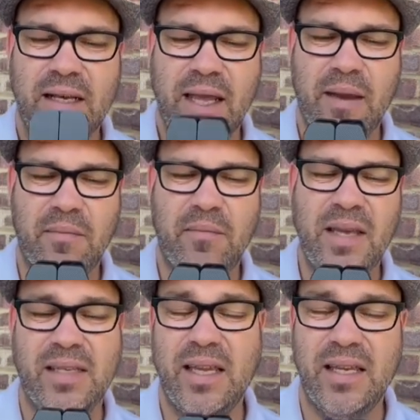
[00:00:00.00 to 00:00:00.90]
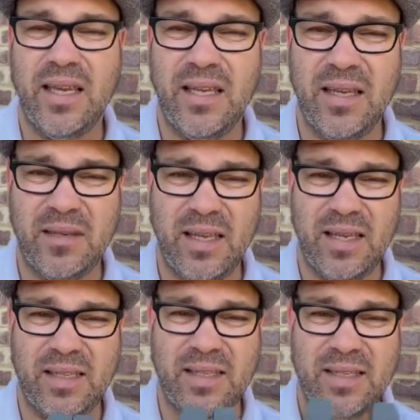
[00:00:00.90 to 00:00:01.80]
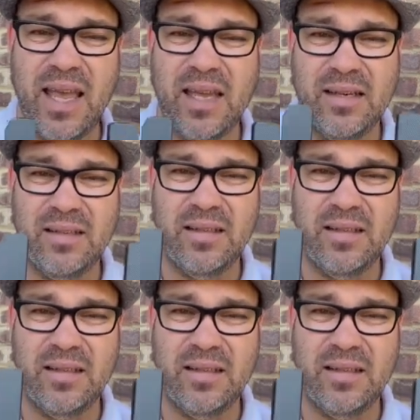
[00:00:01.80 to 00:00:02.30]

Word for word: Now, basically, it's a stand.